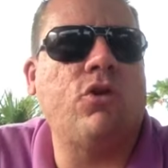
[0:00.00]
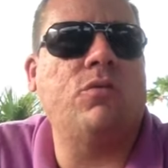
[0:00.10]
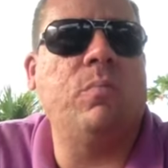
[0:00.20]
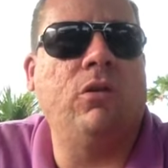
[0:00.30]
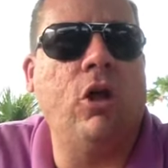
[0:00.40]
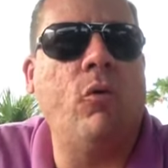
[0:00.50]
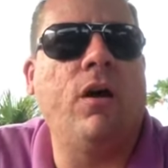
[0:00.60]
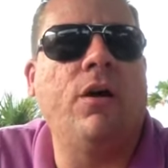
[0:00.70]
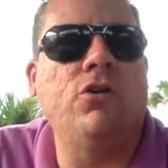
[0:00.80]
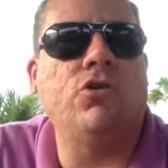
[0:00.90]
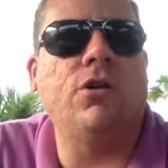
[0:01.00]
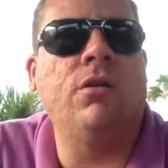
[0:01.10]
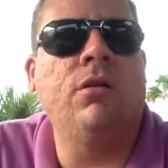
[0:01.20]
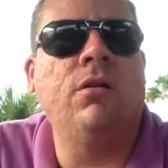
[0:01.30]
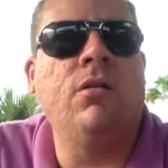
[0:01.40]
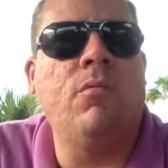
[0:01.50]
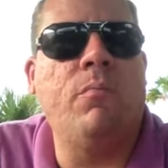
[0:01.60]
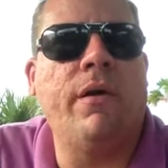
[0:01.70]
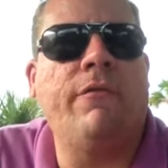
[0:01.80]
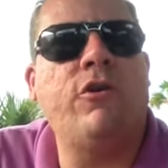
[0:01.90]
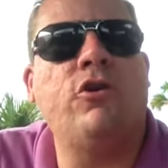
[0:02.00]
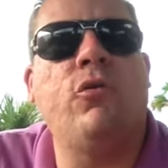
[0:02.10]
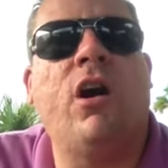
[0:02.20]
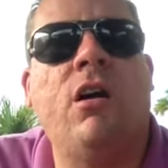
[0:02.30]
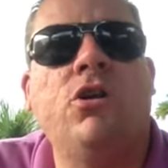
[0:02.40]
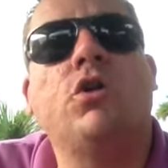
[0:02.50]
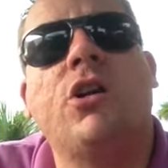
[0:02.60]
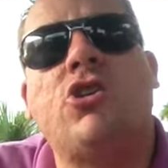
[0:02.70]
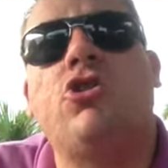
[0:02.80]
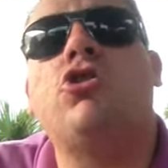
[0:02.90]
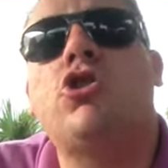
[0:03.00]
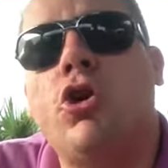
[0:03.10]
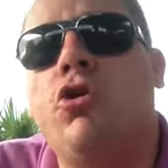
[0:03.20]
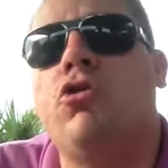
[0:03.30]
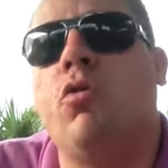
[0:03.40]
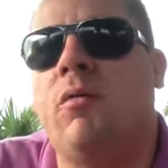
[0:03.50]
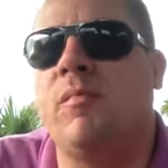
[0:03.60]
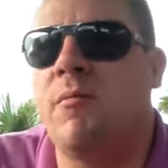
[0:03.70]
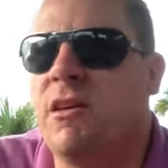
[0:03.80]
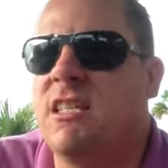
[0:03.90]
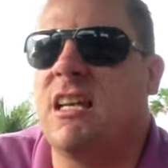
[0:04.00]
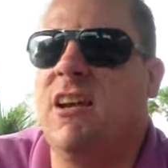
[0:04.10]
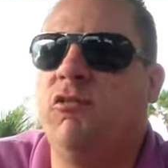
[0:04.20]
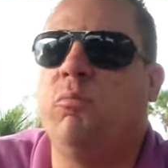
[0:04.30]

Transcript: it's below 100, but if you do 100, you should normally be safe,